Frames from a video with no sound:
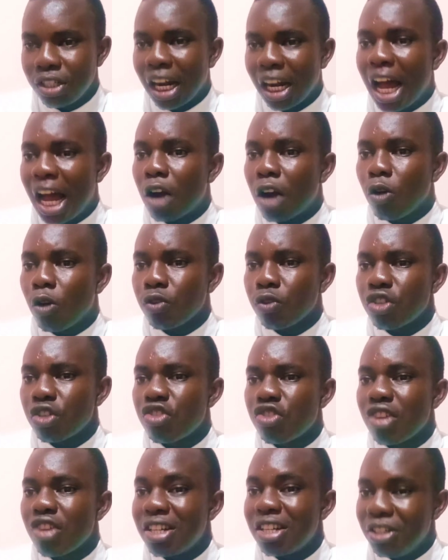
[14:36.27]
the lack of
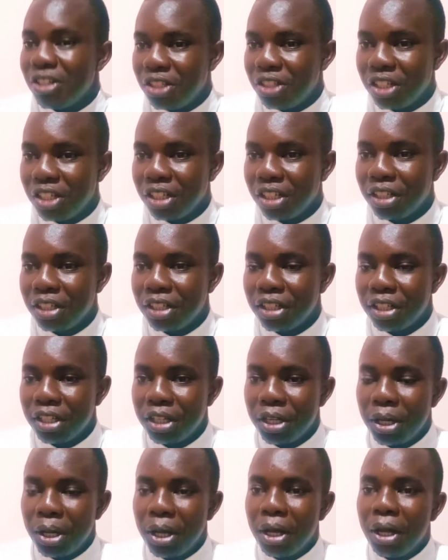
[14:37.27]
strategy
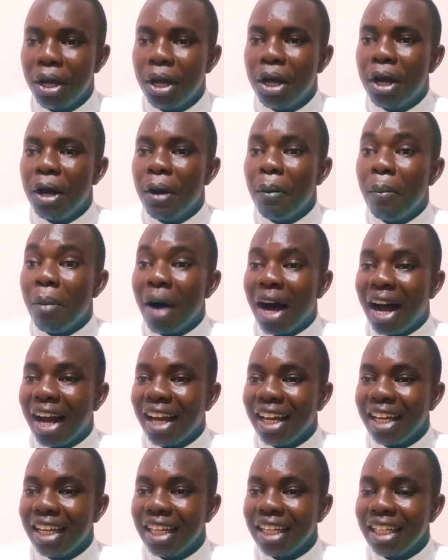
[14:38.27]

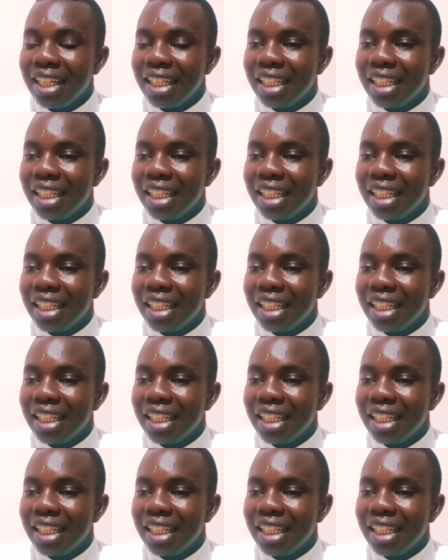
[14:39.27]
by